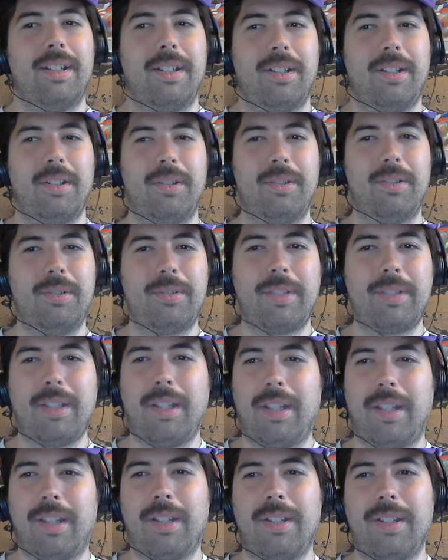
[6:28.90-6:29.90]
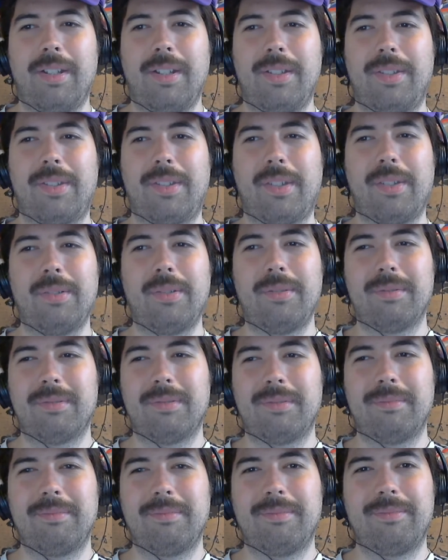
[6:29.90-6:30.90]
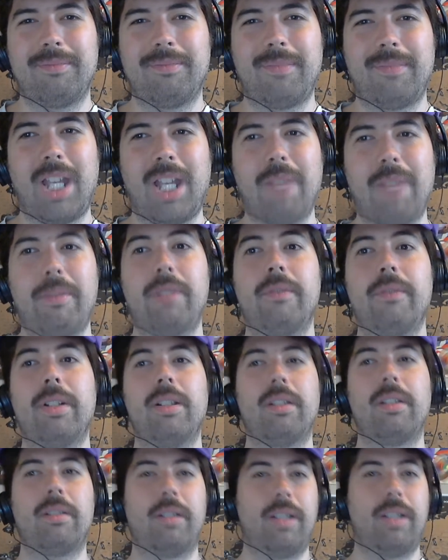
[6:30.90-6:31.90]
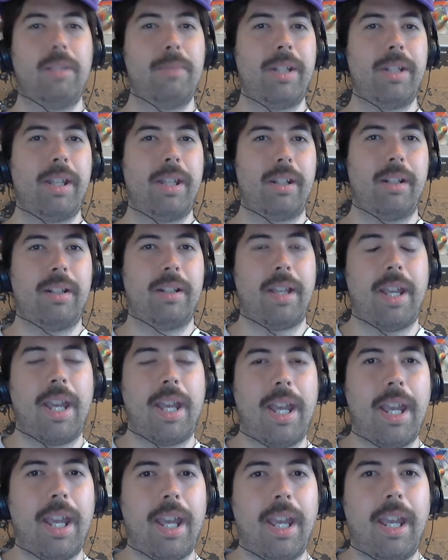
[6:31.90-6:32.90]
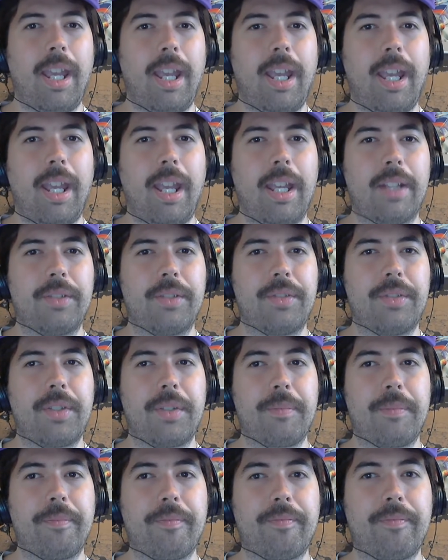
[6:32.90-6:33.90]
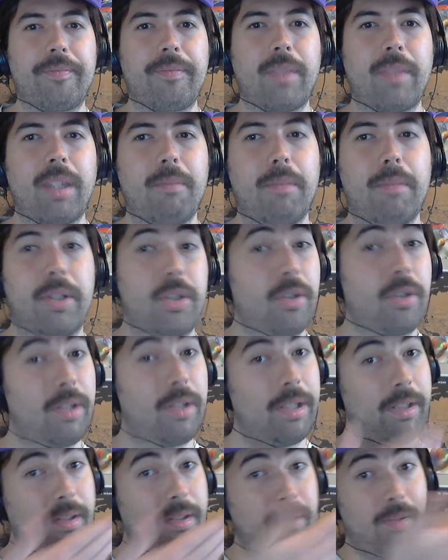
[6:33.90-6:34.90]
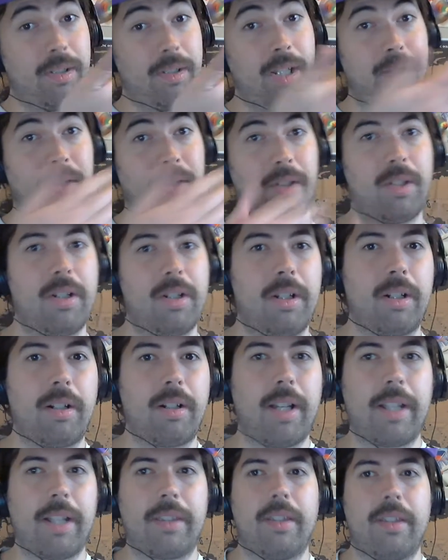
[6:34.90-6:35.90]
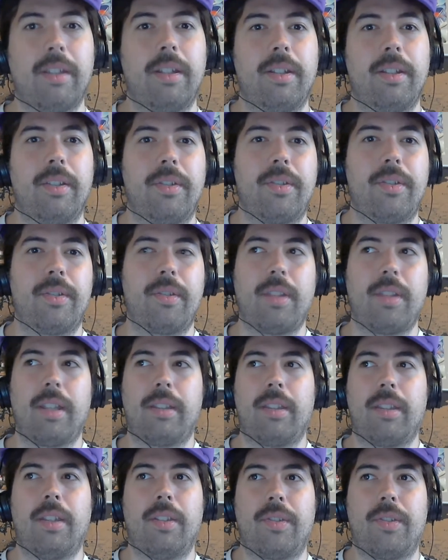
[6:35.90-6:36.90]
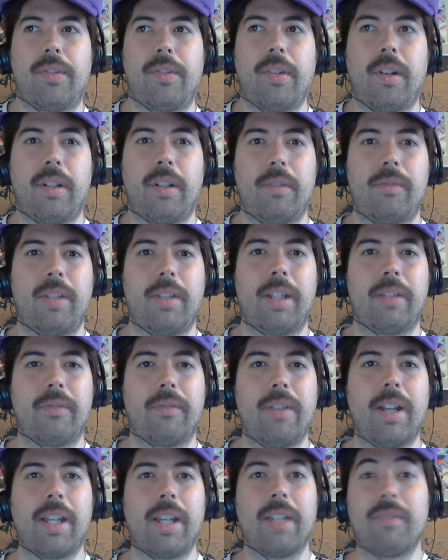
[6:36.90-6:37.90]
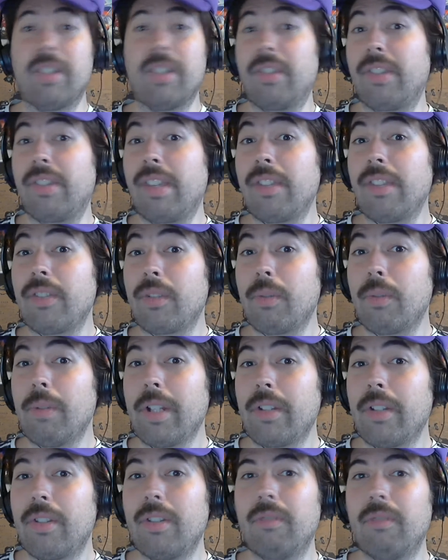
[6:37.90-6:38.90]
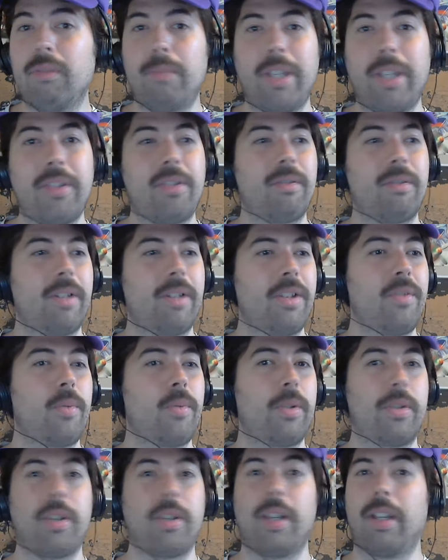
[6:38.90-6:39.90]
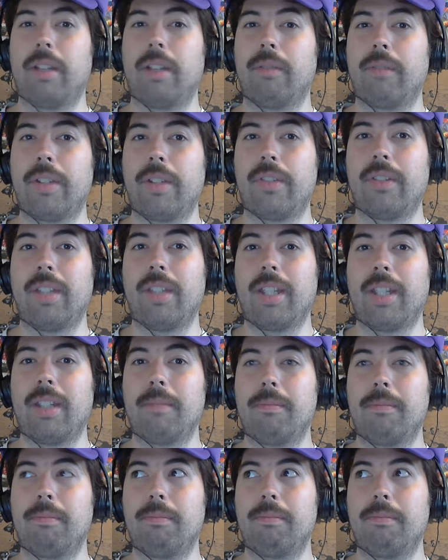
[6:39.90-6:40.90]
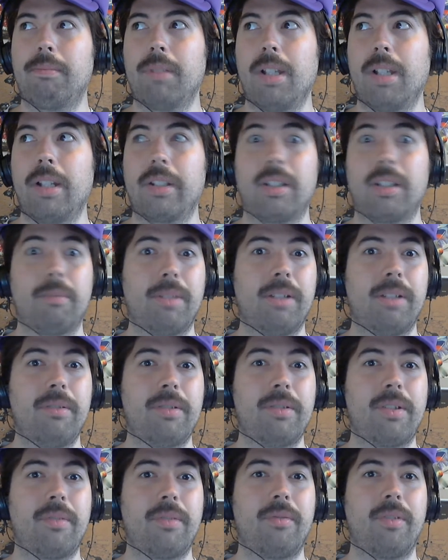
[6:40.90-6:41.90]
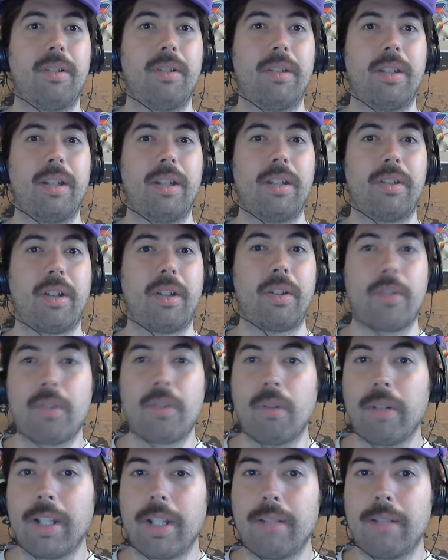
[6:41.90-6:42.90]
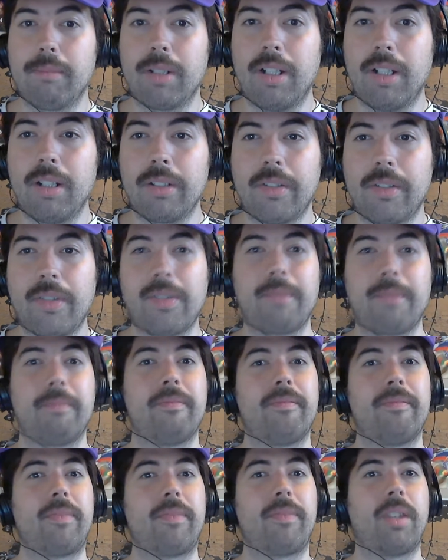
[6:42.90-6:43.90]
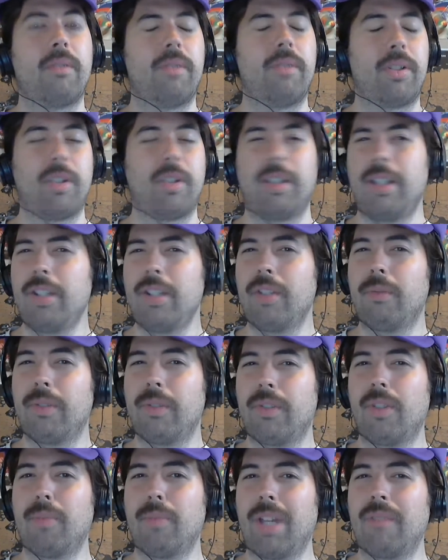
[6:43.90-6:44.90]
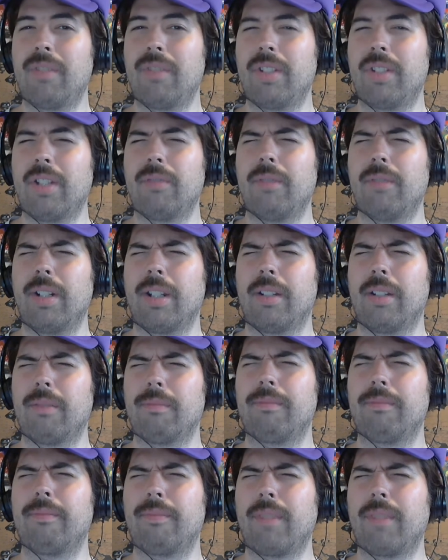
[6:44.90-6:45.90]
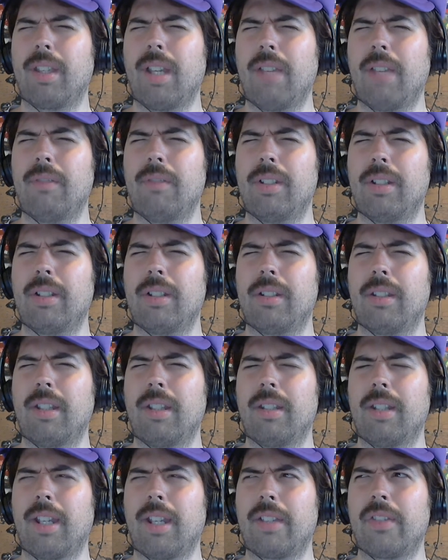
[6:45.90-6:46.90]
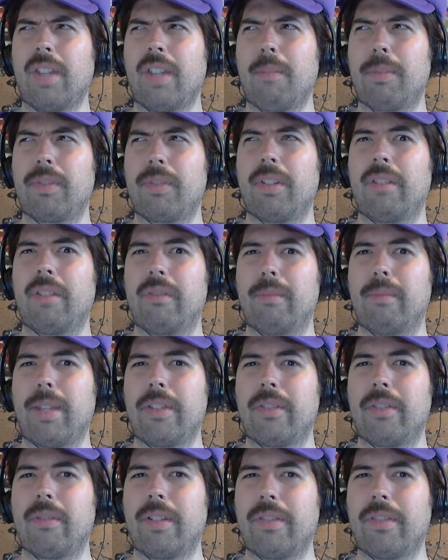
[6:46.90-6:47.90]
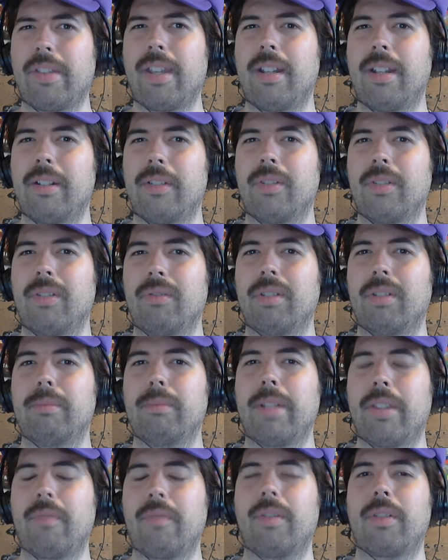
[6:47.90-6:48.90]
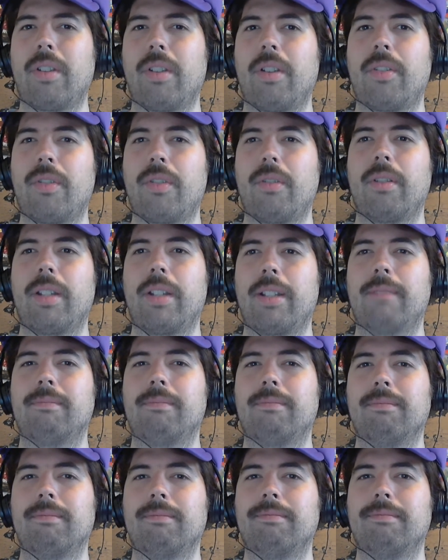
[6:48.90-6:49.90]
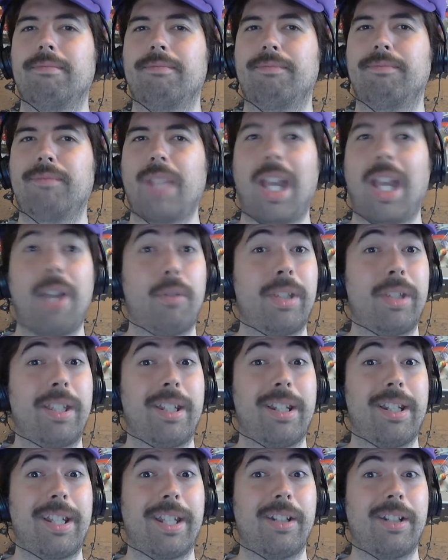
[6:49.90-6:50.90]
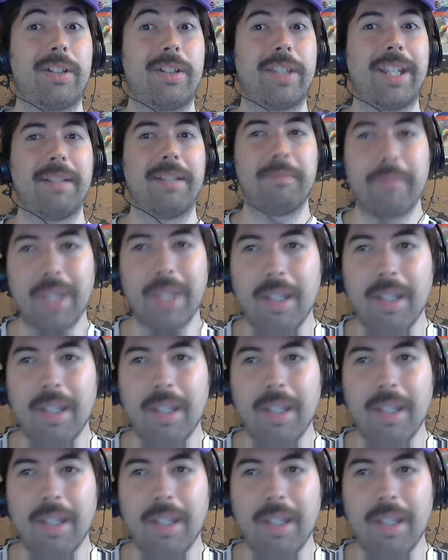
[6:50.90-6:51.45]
Okay, so Abby and Will are eliminated, and much like Dave and Connor at the start of Leg 5 in season 22 of Amazing Race, which I recently blogged about for the TARstorian blogs, which I need to resume. I haven't done the next episode of Amazing Race count in over a month for TARstorian. I really need to get on that.